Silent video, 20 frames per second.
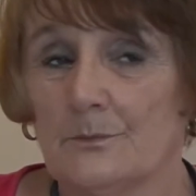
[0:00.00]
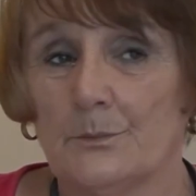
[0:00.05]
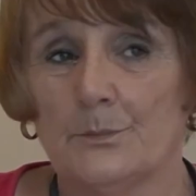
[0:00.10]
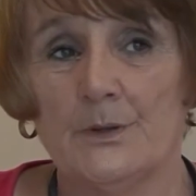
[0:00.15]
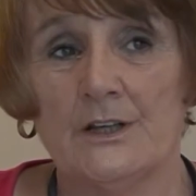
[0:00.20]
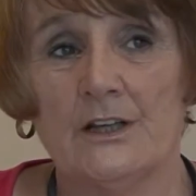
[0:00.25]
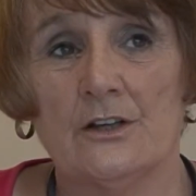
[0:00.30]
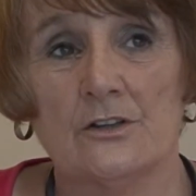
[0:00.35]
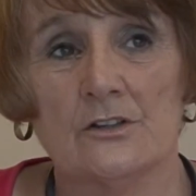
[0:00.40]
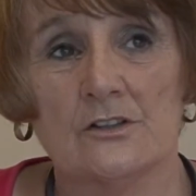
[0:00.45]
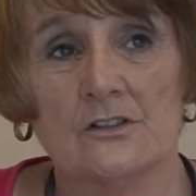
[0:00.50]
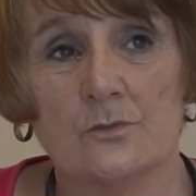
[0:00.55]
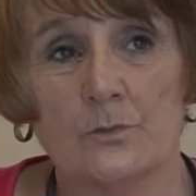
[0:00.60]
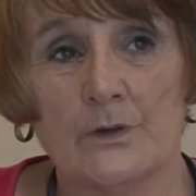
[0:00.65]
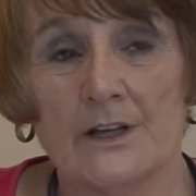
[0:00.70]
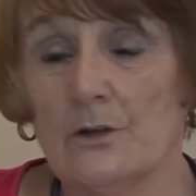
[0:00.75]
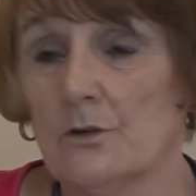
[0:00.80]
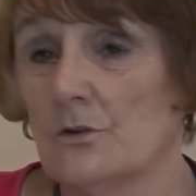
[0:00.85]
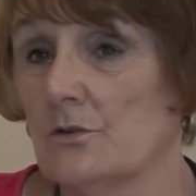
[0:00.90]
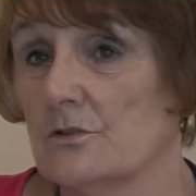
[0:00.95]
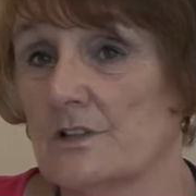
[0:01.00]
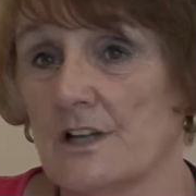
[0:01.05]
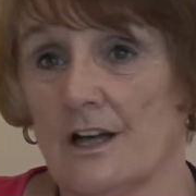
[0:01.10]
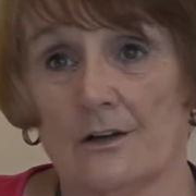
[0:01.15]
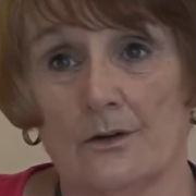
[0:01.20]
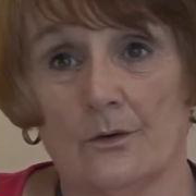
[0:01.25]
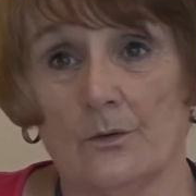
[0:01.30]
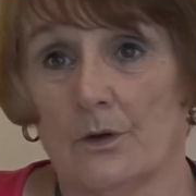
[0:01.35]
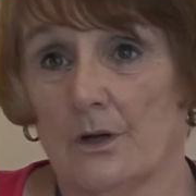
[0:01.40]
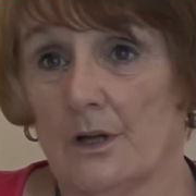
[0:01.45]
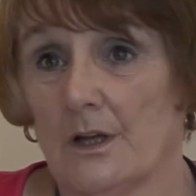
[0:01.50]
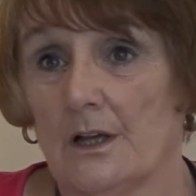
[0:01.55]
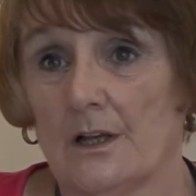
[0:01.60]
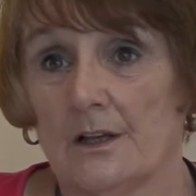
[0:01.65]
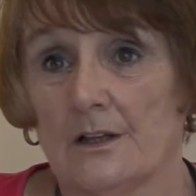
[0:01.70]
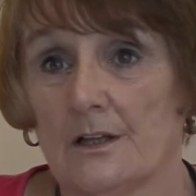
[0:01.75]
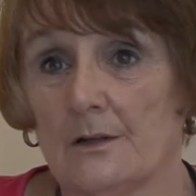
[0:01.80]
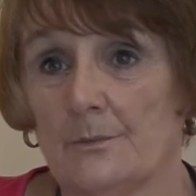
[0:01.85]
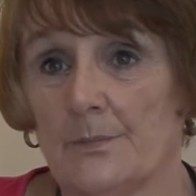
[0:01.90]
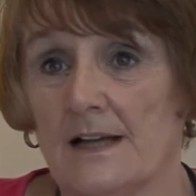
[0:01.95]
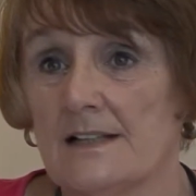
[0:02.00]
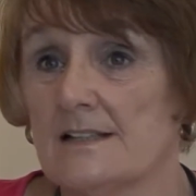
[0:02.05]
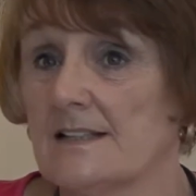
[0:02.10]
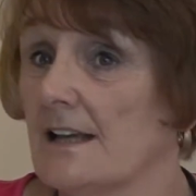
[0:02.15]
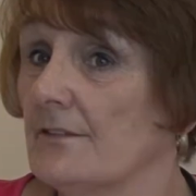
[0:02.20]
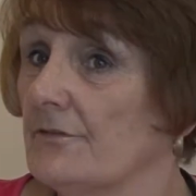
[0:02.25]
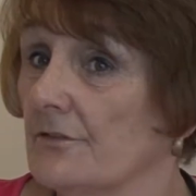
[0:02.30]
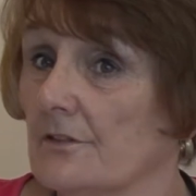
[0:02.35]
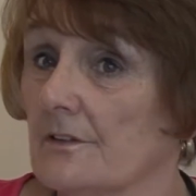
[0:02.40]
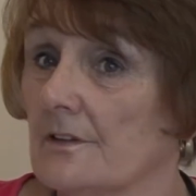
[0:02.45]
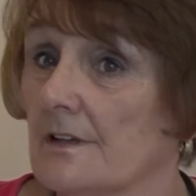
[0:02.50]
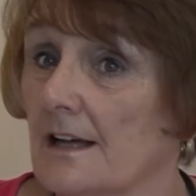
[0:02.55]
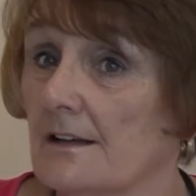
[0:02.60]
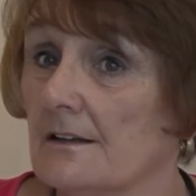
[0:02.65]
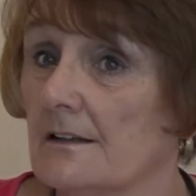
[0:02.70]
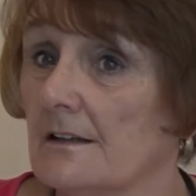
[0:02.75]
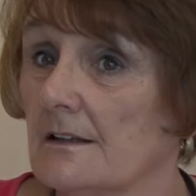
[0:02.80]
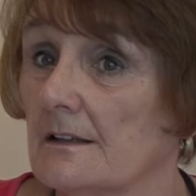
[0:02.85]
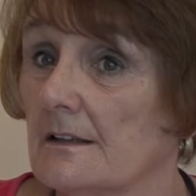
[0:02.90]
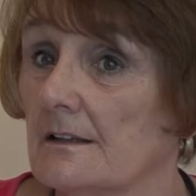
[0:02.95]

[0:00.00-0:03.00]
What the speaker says: Because we all know that by seven, that